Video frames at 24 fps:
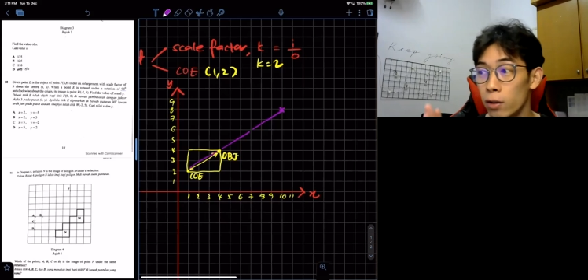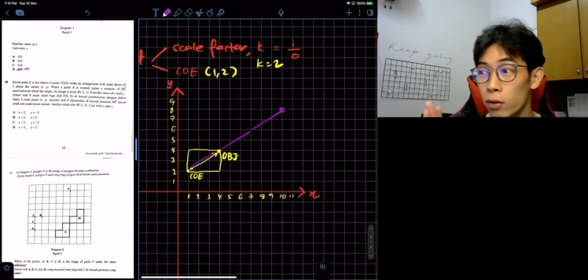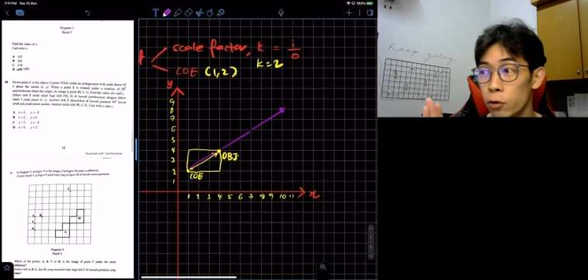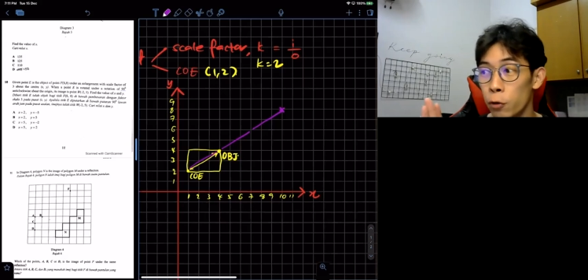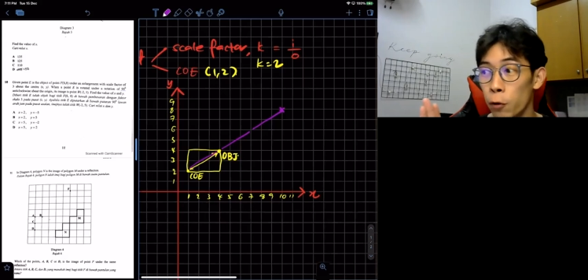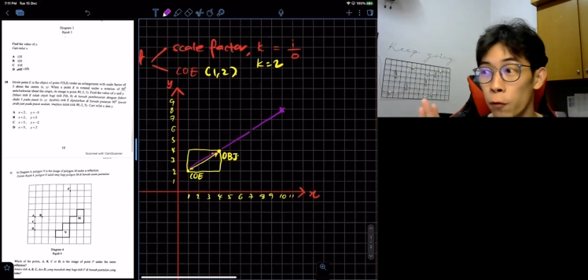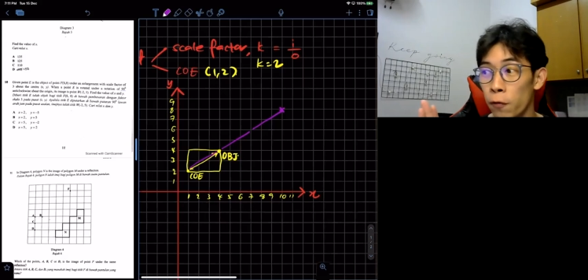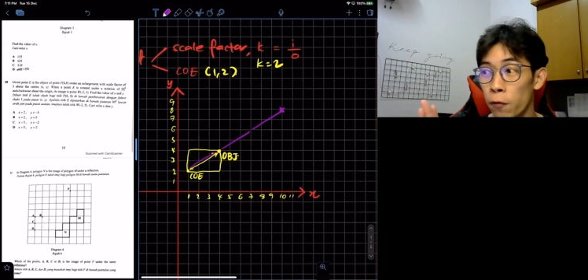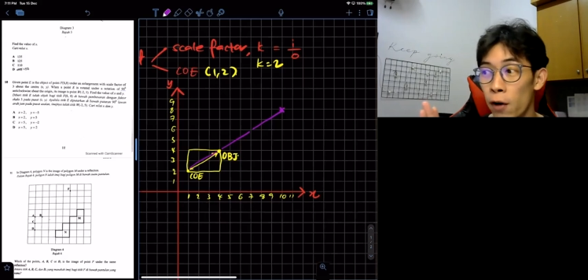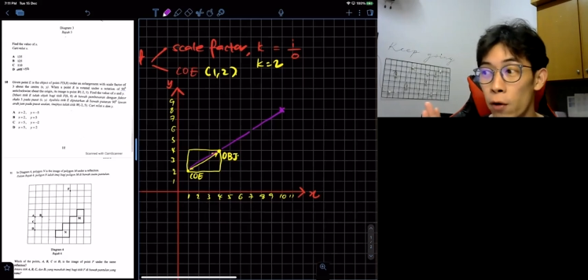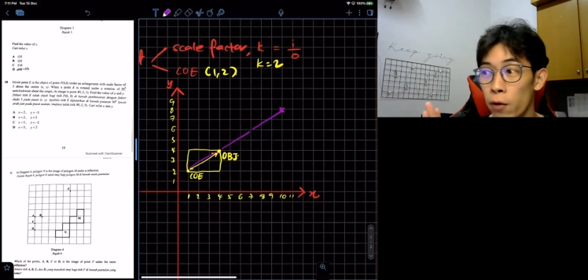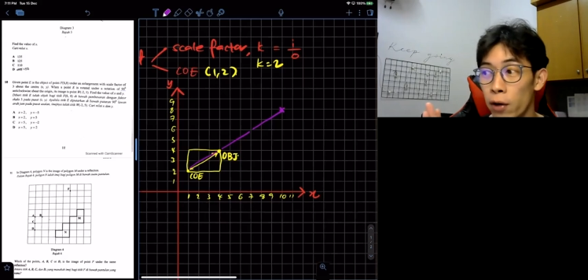
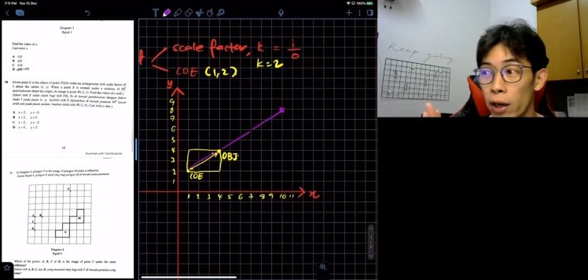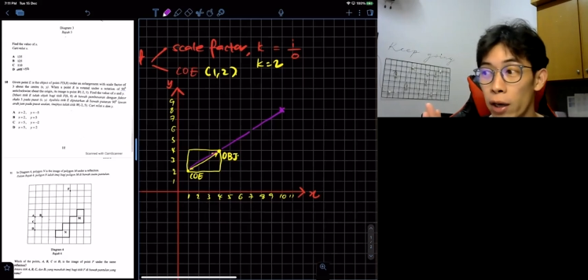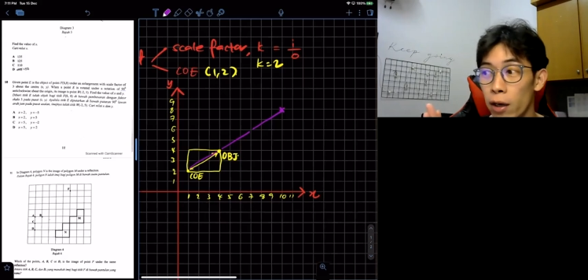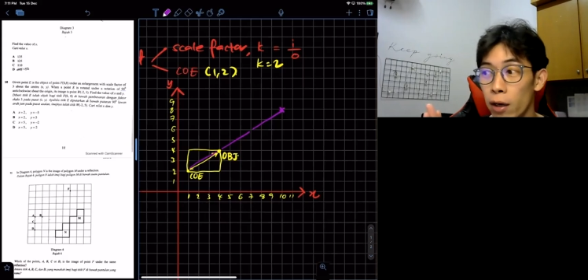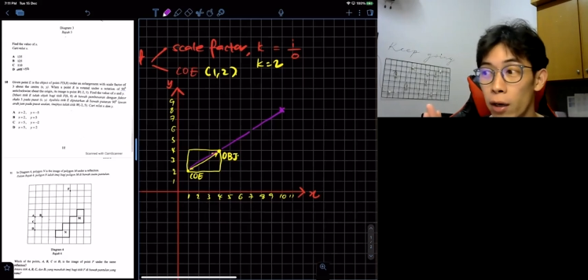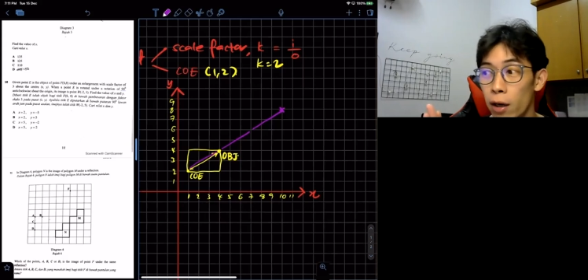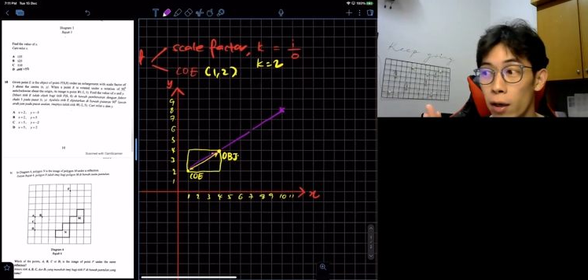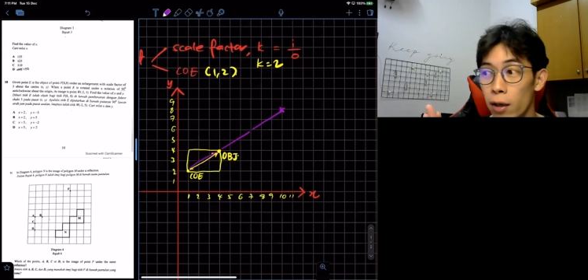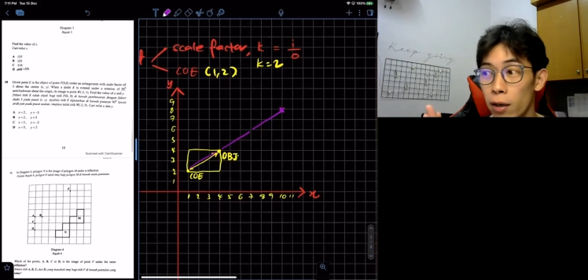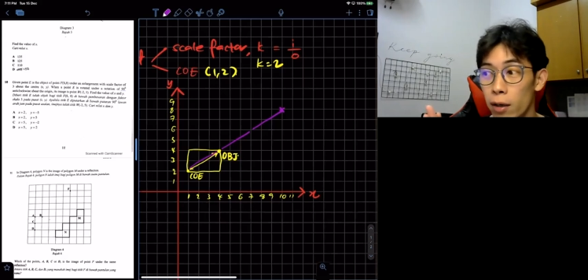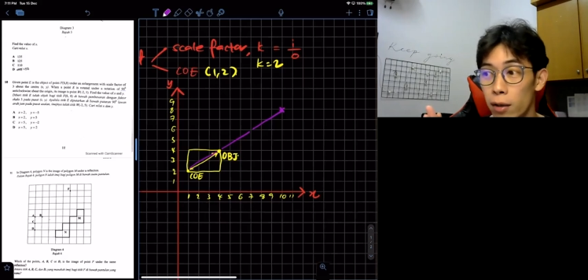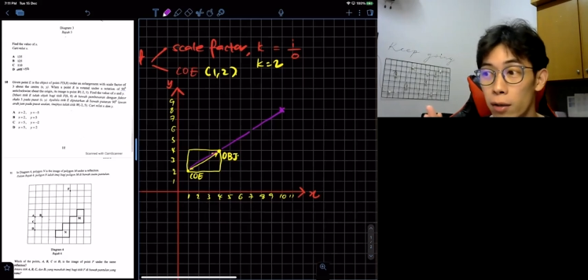So far, okay or
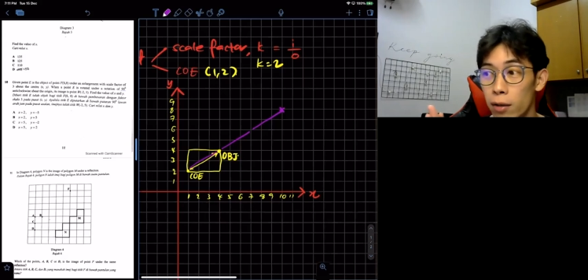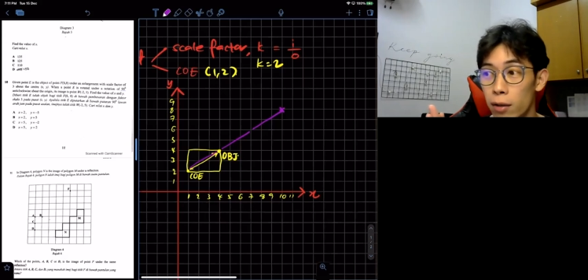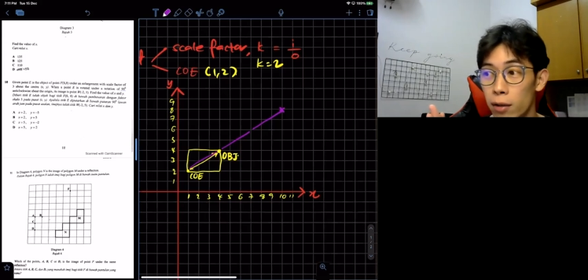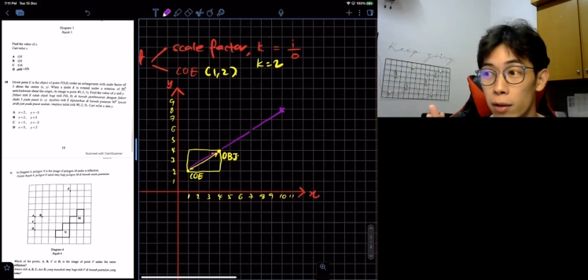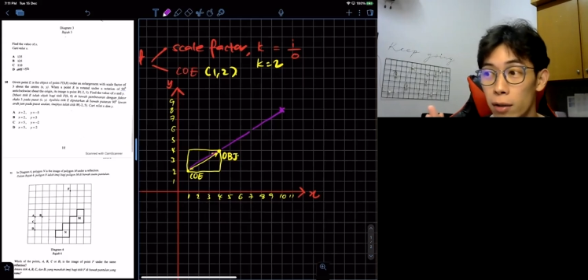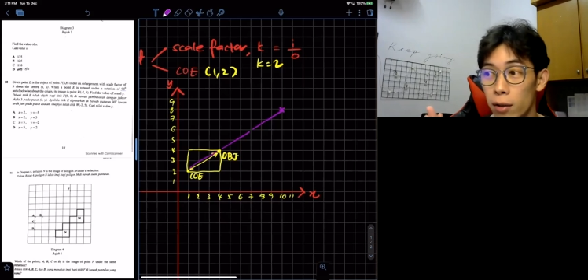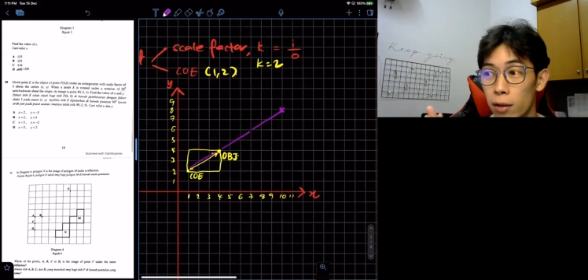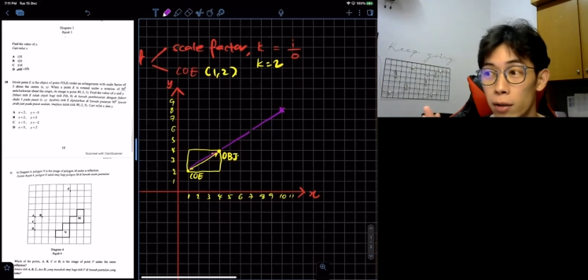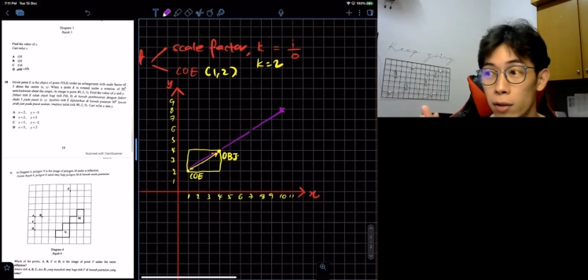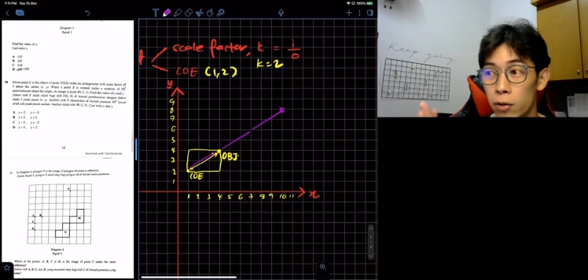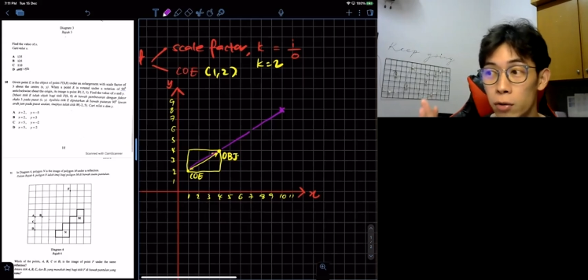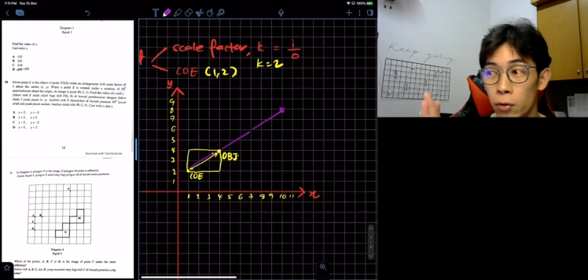not?
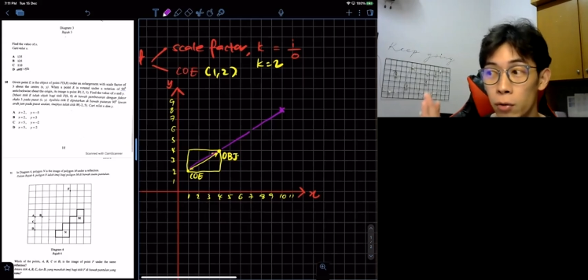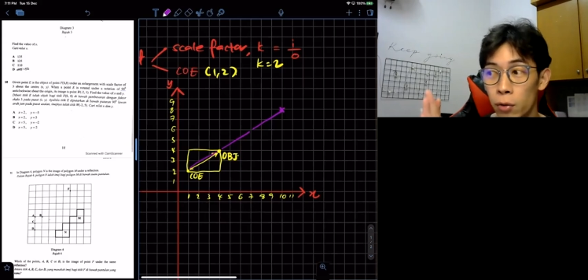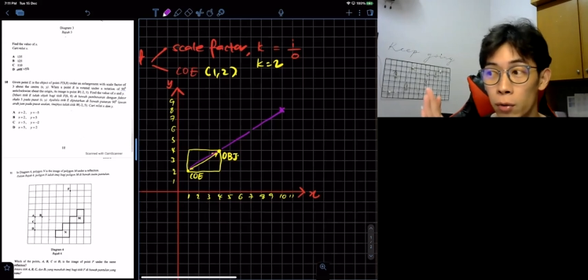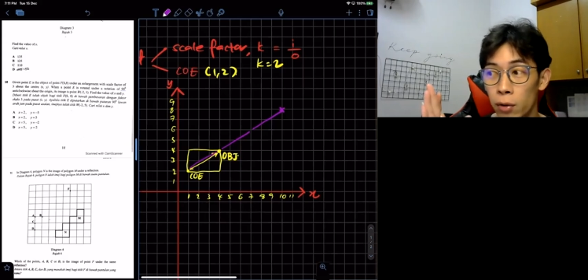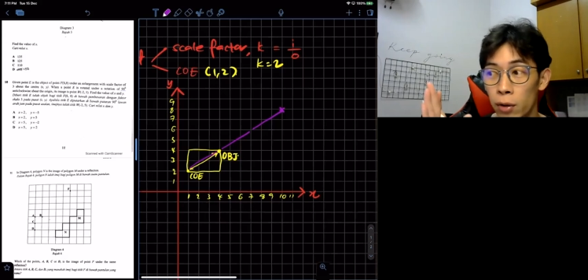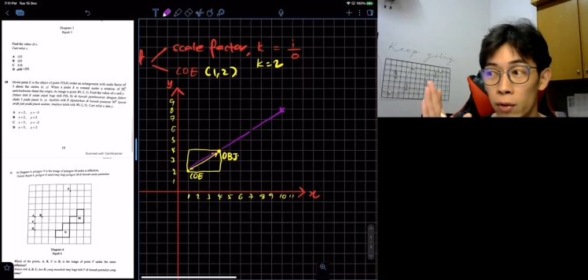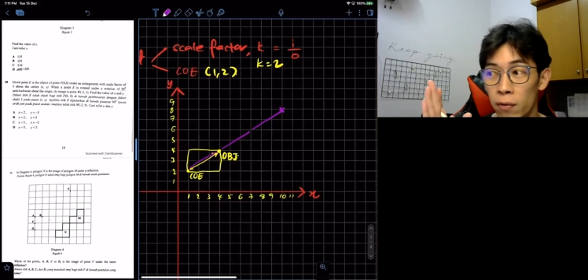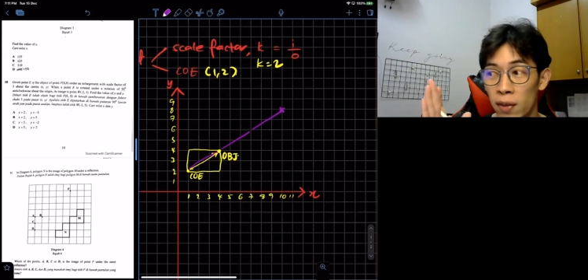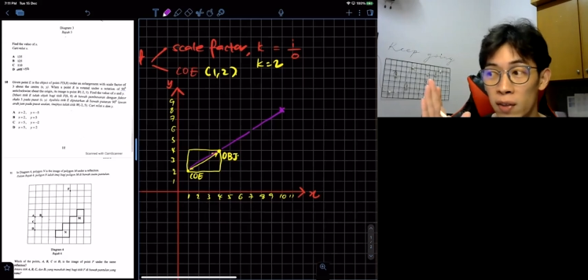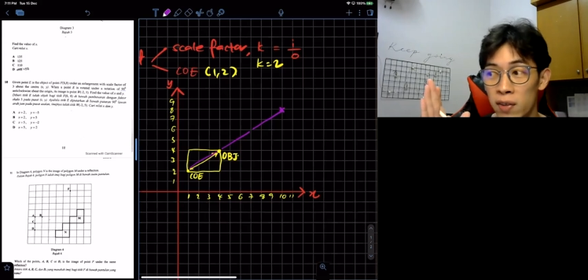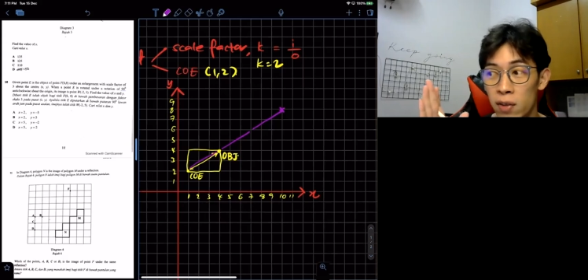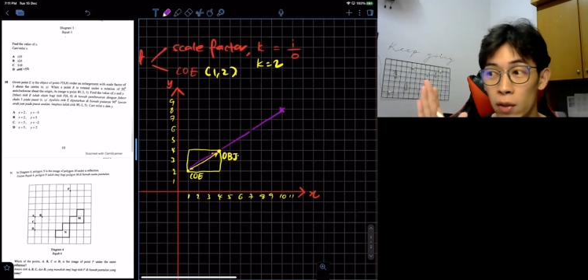
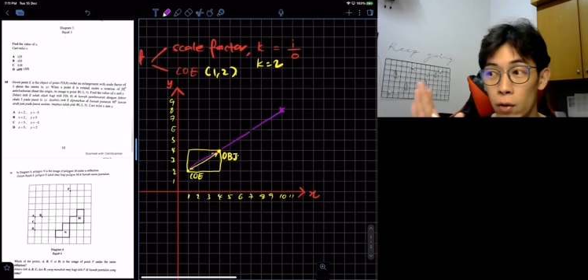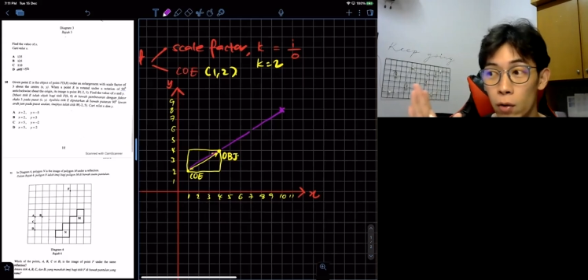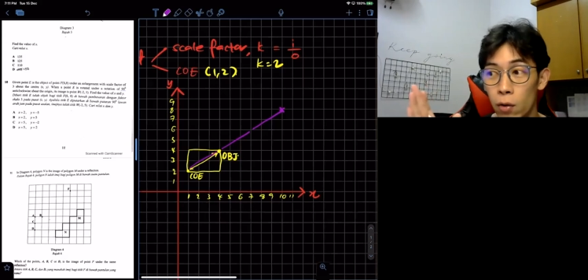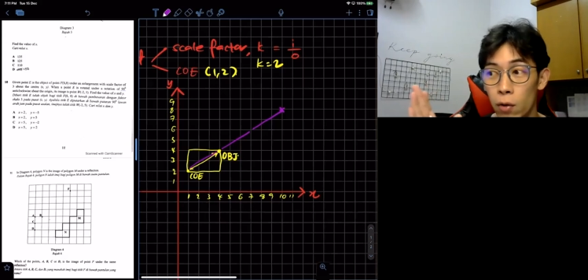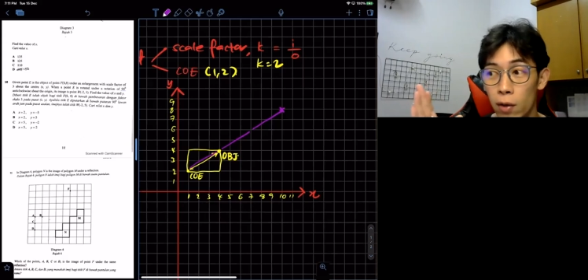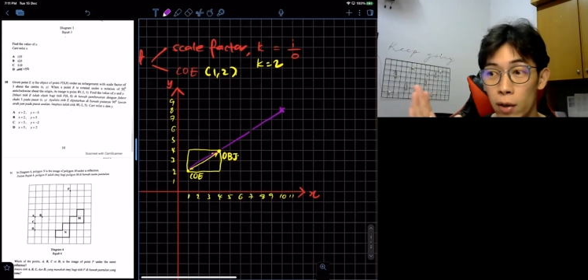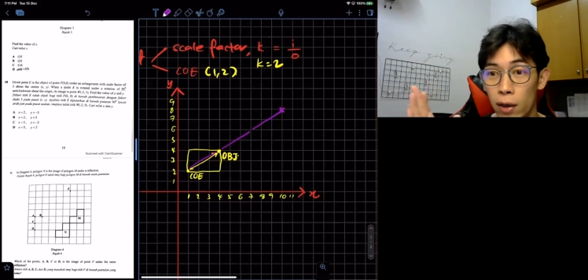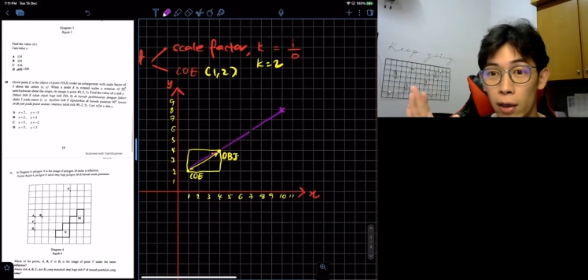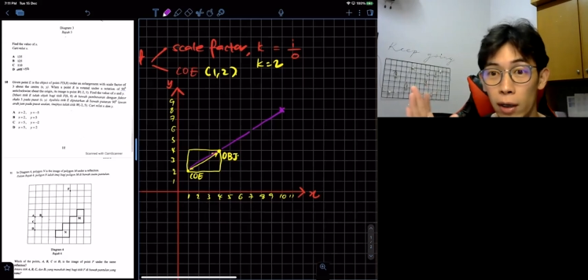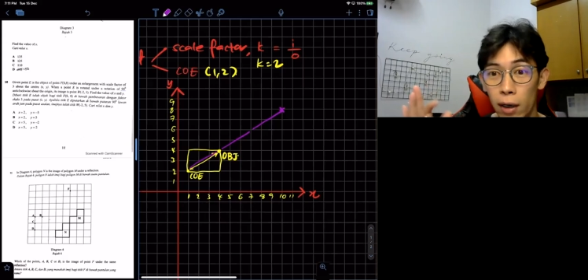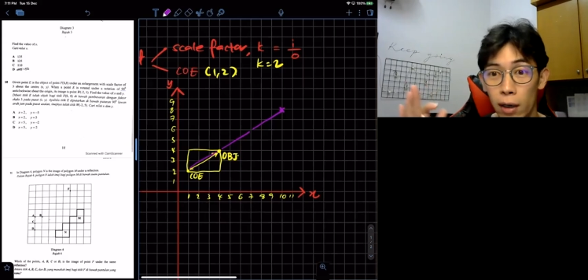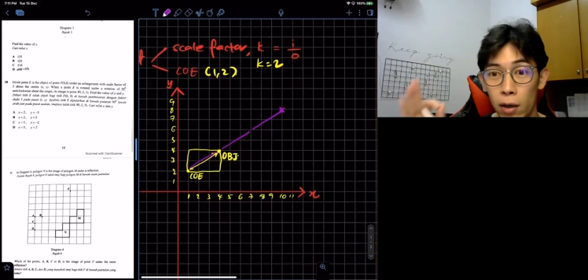So if let's say
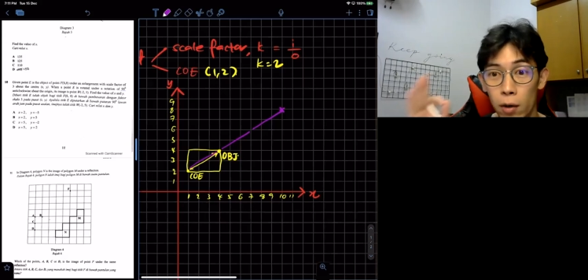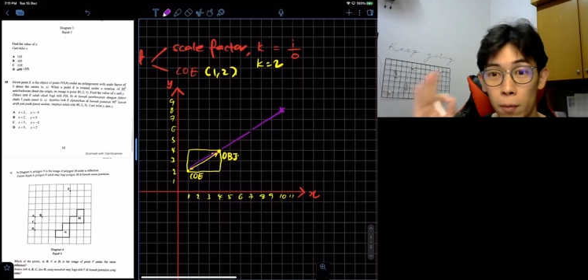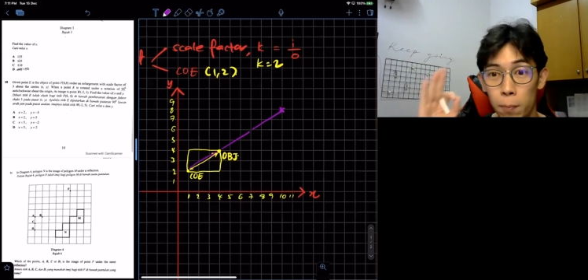okay,